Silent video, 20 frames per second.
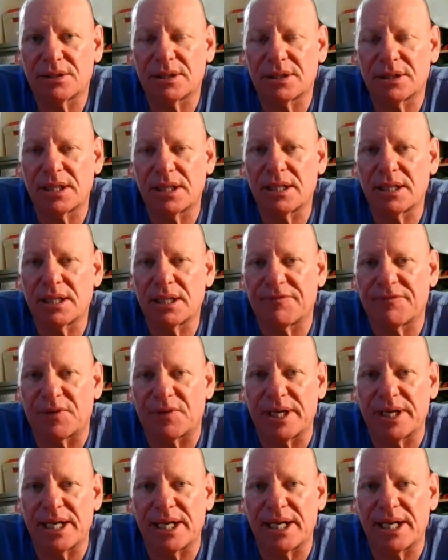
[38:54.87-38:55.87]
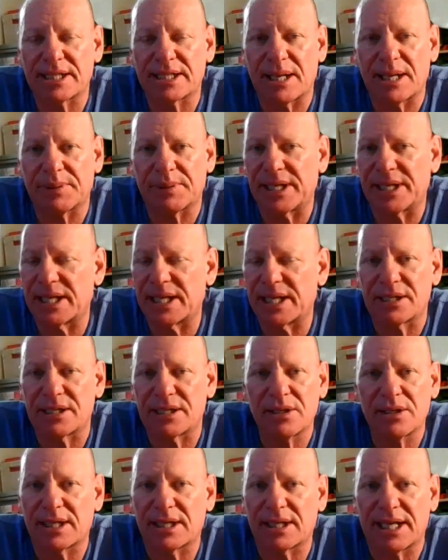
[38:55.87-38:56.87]
The finance company has
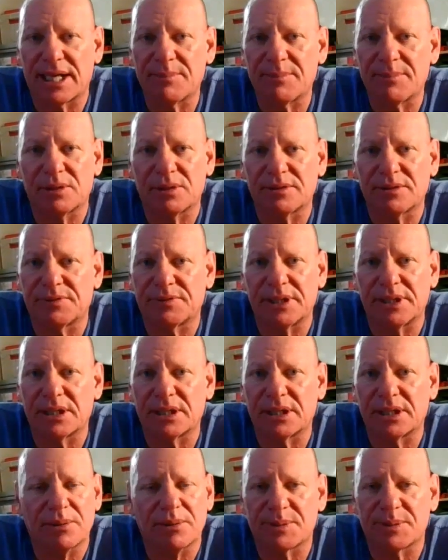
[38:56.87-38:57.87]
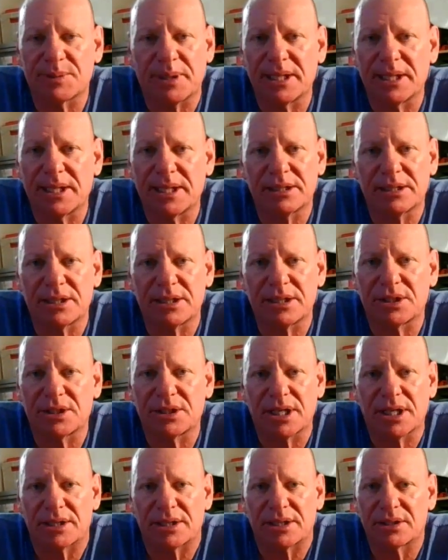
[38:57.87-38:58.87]
no claim on the vehicle. It's been
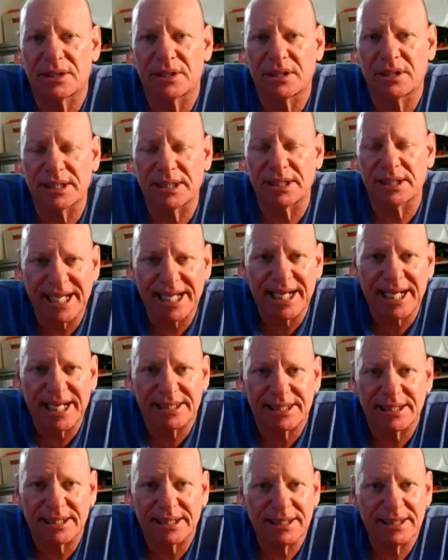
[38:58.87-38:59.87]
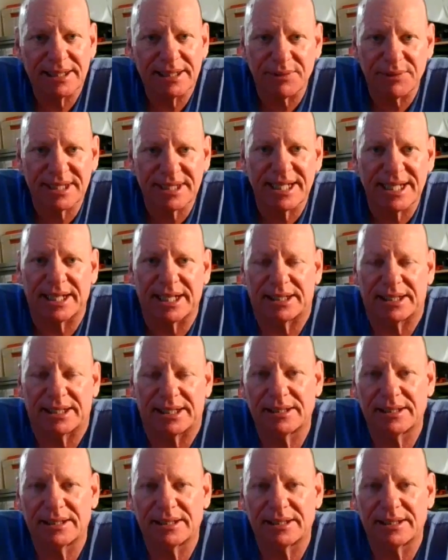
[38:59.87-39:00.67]
discharged. The debt, there is none.